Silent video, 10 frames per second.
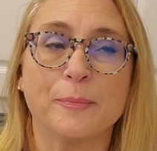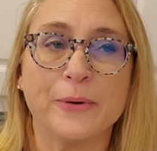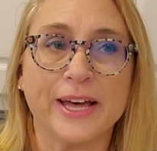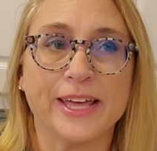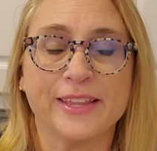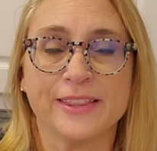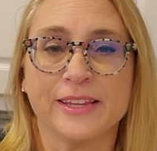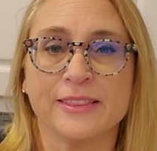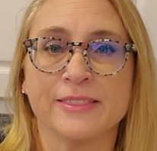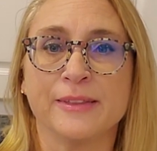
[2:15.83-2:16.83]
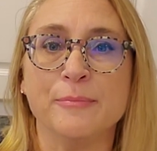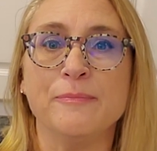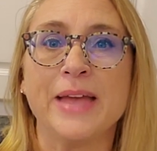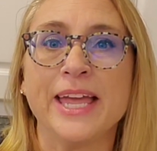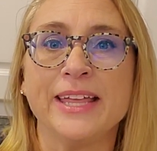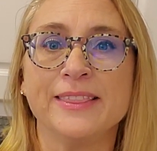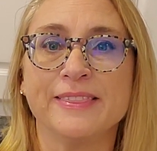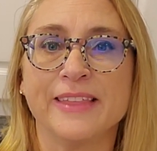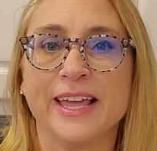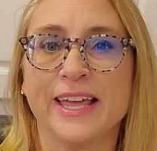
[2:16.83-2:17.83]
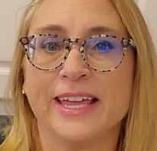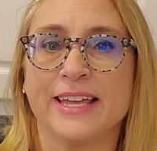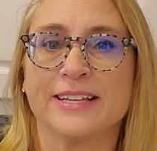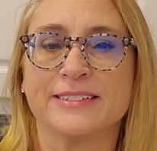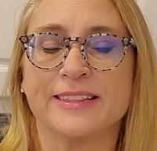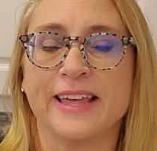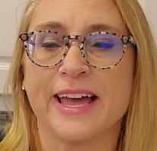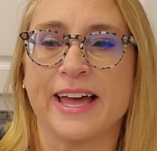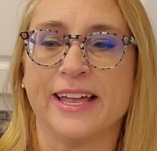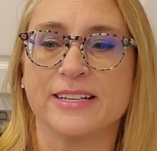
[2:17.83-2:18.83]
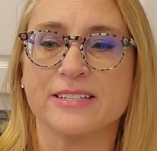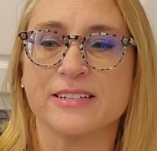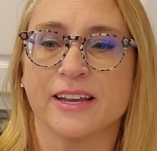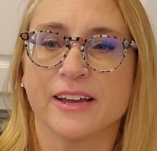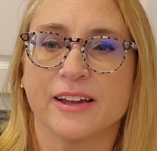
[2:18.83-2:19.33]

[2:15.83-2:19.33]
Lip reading: But the main thing is that